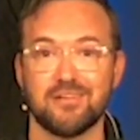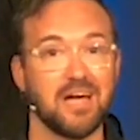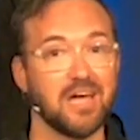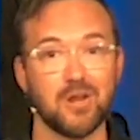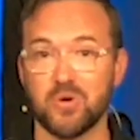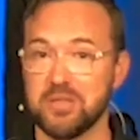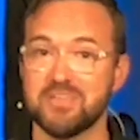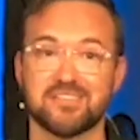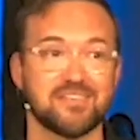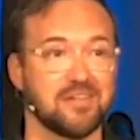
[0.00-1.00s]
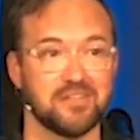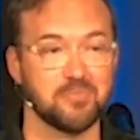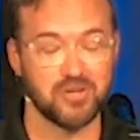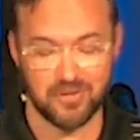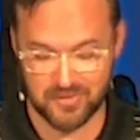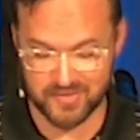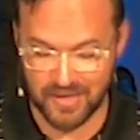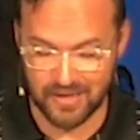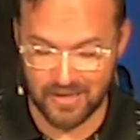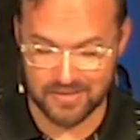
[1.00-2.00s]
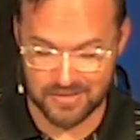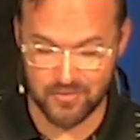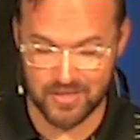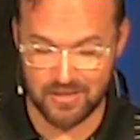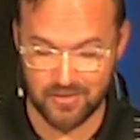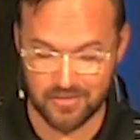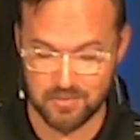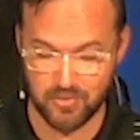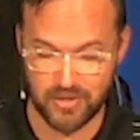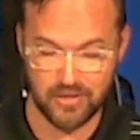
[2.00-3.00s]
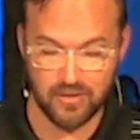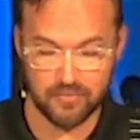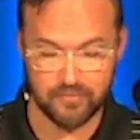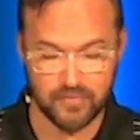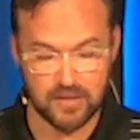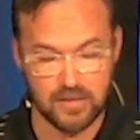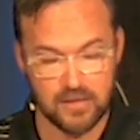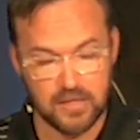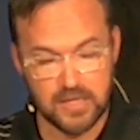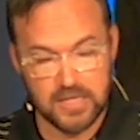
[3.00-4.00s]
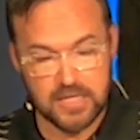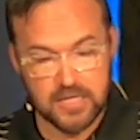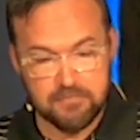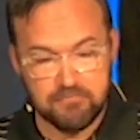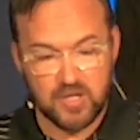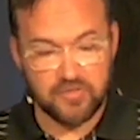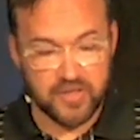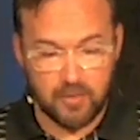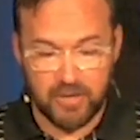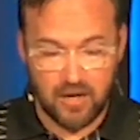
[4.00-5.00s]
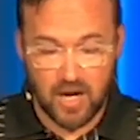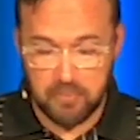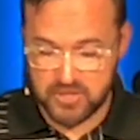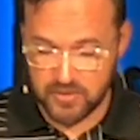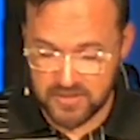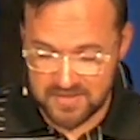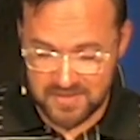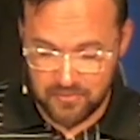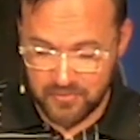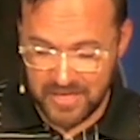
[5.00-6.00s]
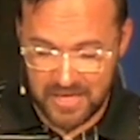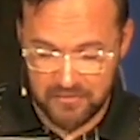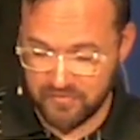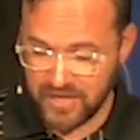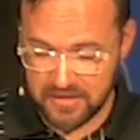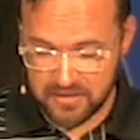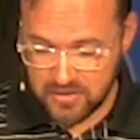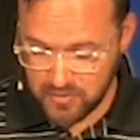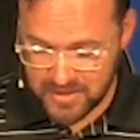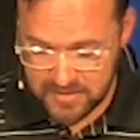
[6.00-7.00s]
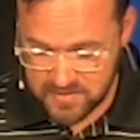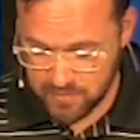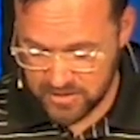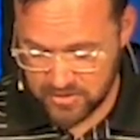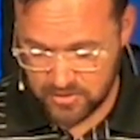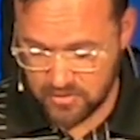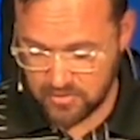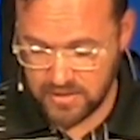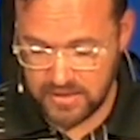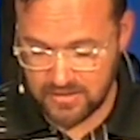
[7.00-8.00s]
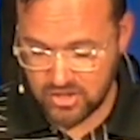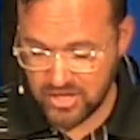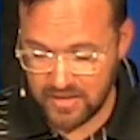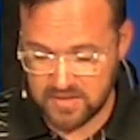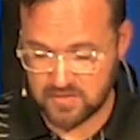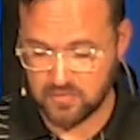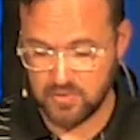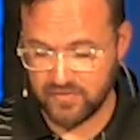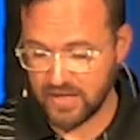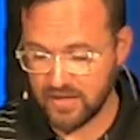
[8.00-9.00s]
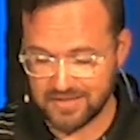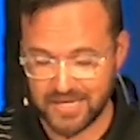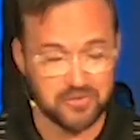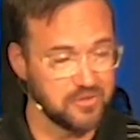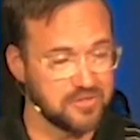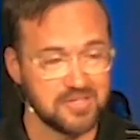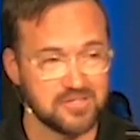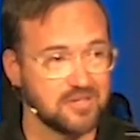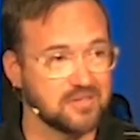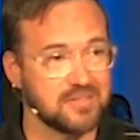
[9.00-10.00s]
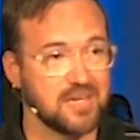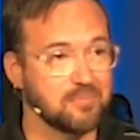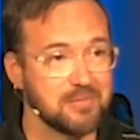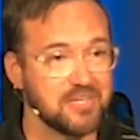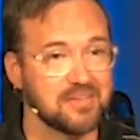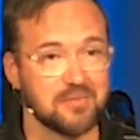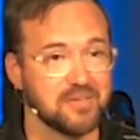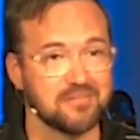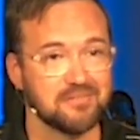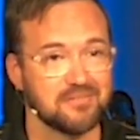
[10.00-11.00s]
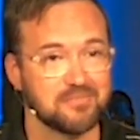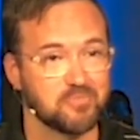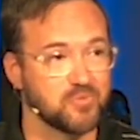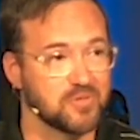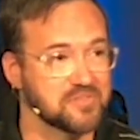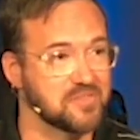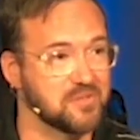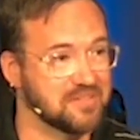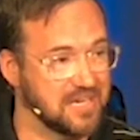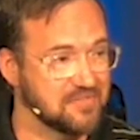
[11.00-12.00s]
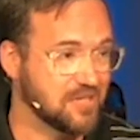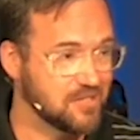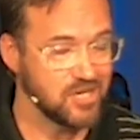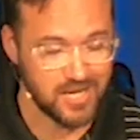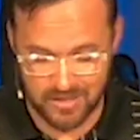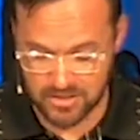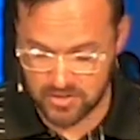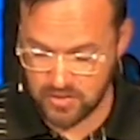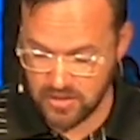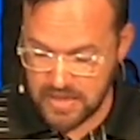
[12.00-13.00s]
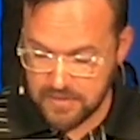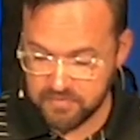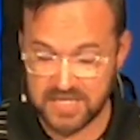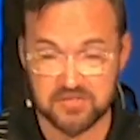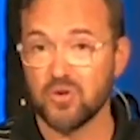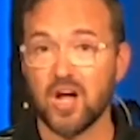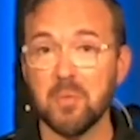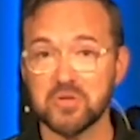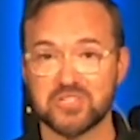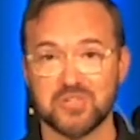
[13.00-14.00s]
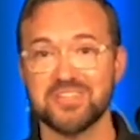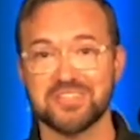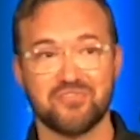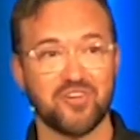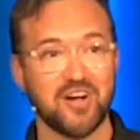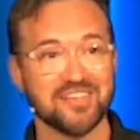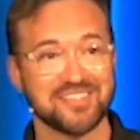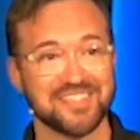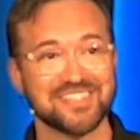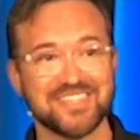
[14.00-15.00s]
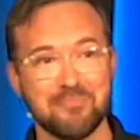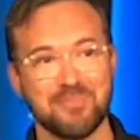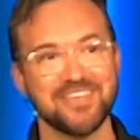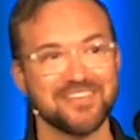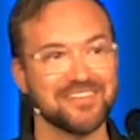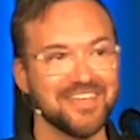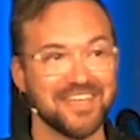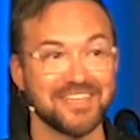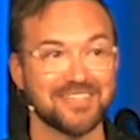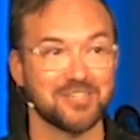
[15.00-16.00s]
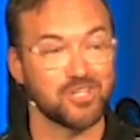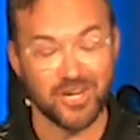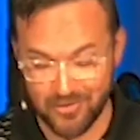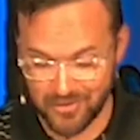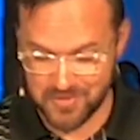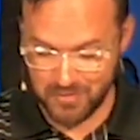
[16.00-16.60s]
I don't want to miss out on the miracles that God is doing here at Spring Hill. You think about opportunities that we have. We've got a new kids minister in Jess. We've got Tyler and Alicia, got a baby coming real soon, and life's going to change. These are opportunities for us to step in and get to share those